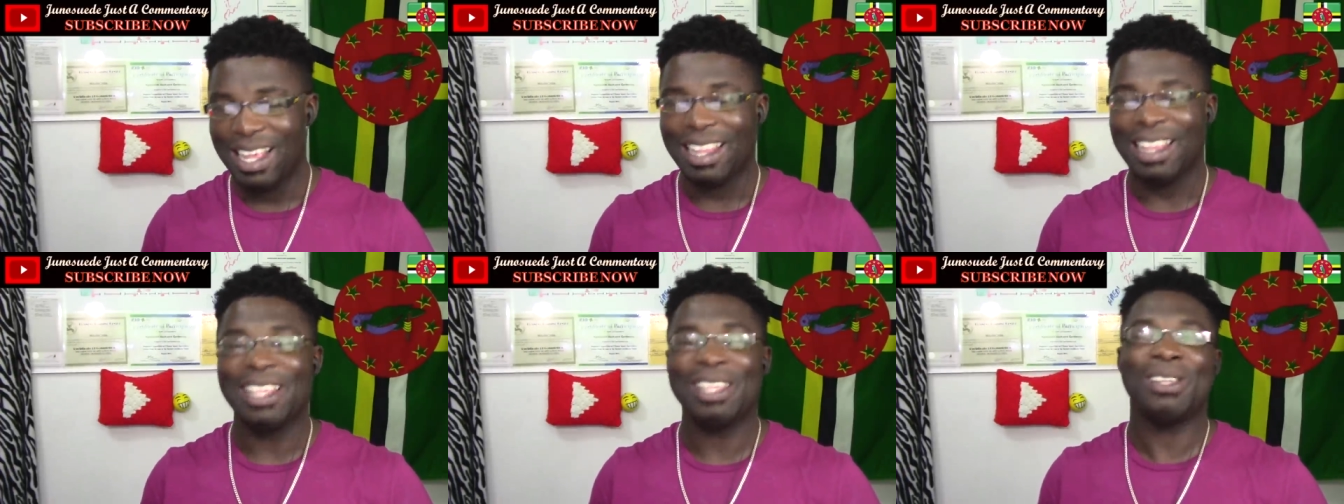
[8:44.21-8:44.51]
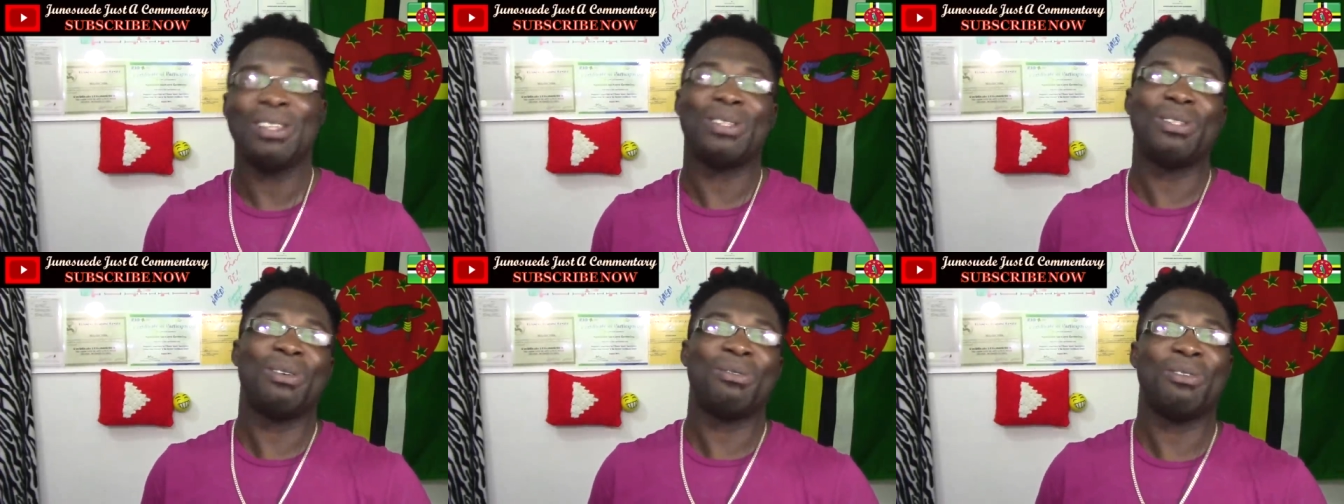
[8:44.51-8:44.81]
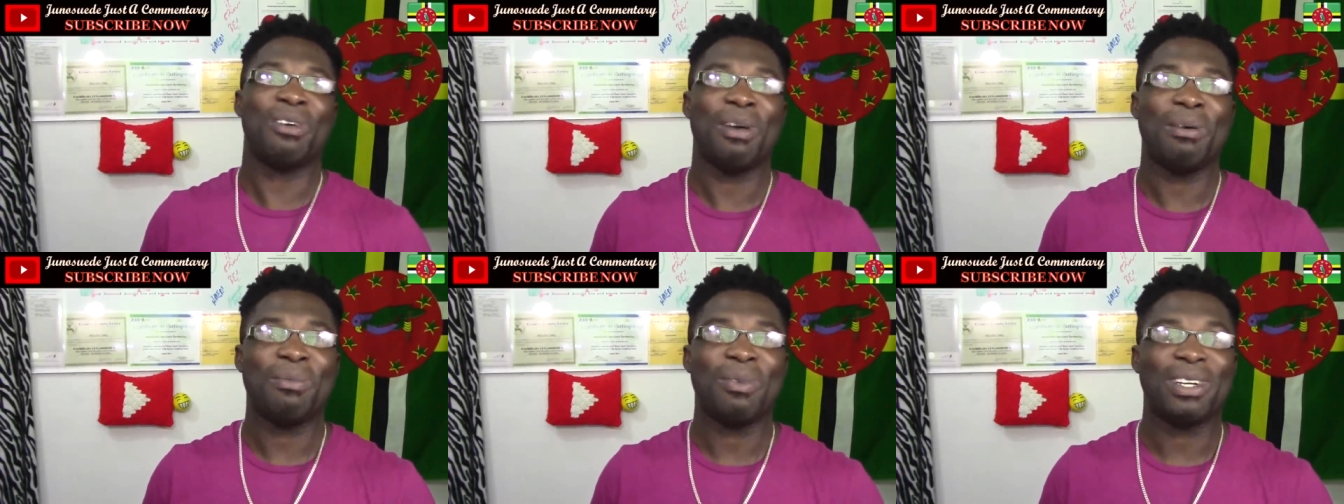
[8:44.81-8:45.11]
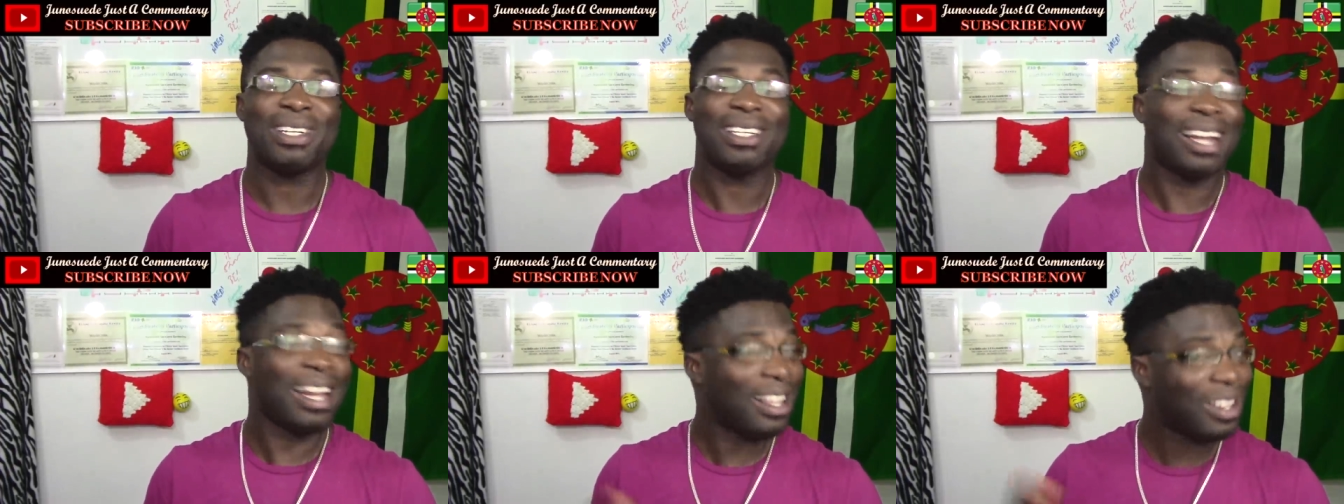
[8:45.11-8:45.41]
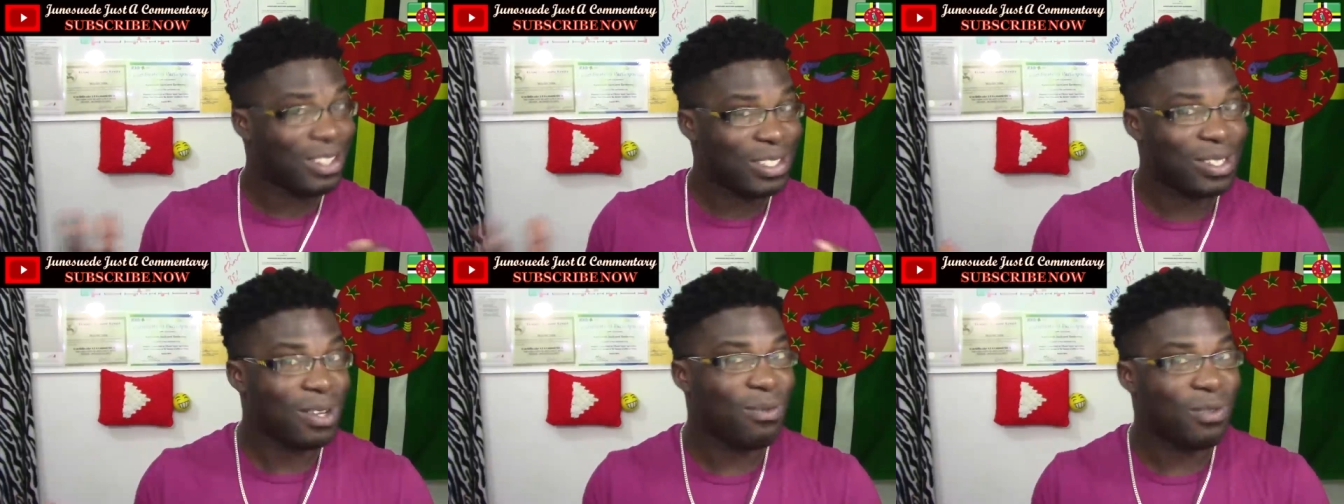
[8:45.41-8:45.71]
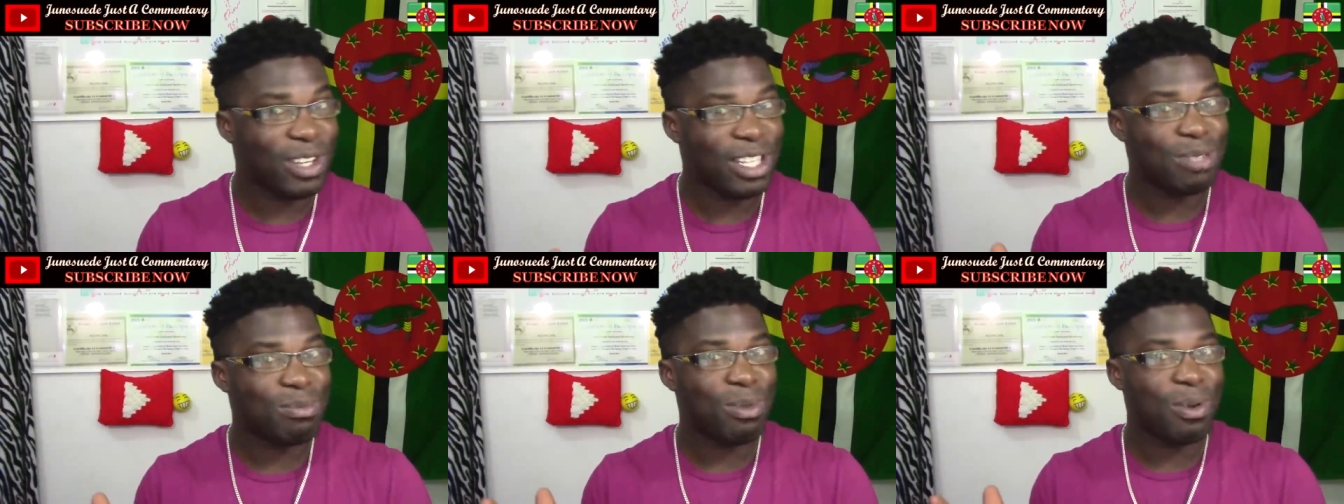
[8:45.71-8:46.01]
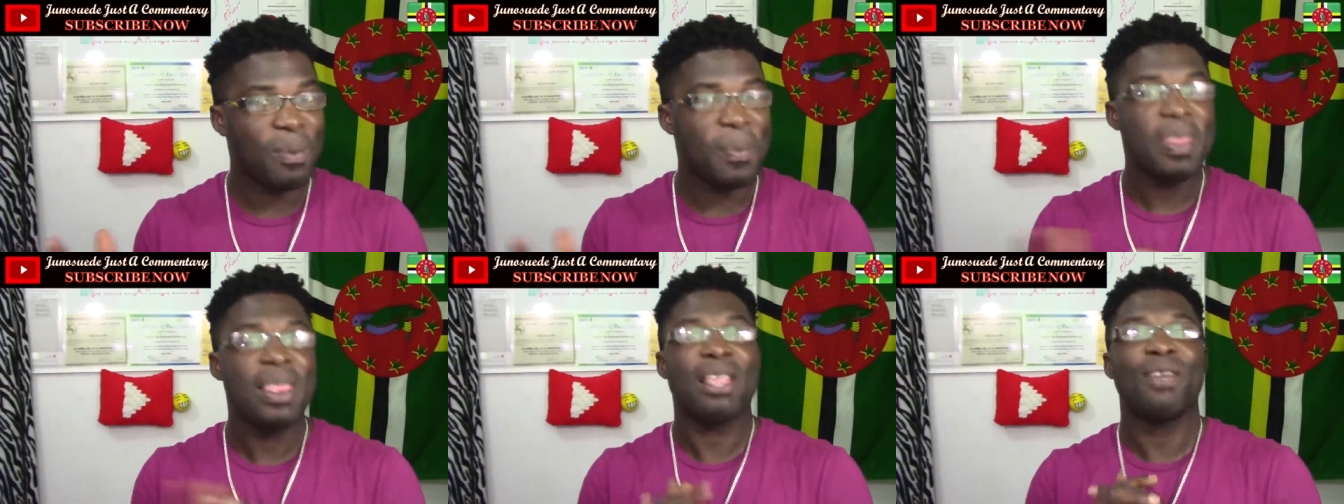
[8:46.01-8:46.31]
thank you so very much like us on
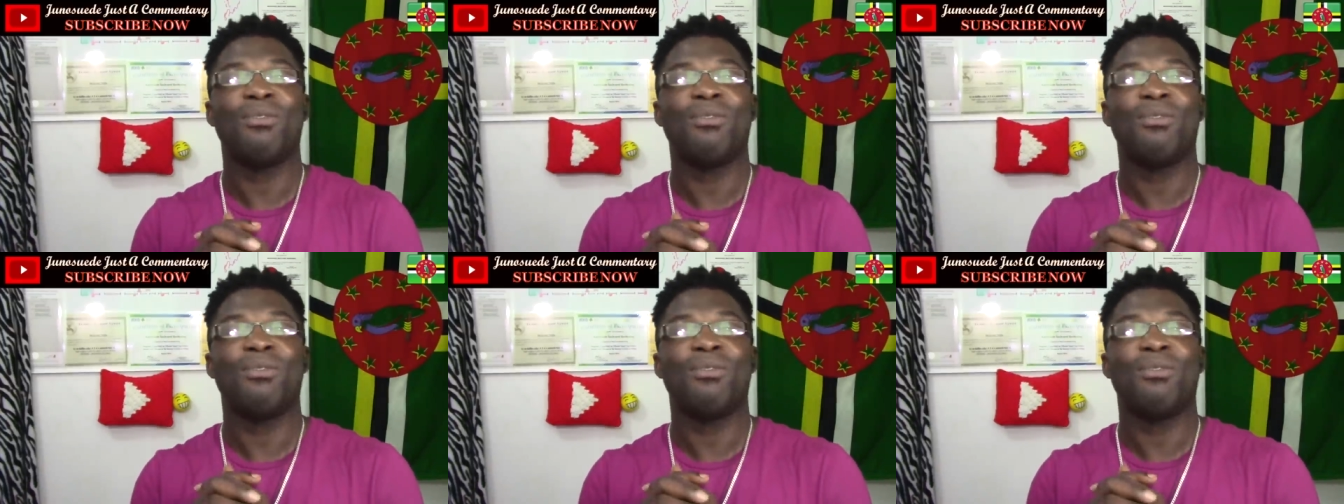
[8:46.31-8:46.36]
facebook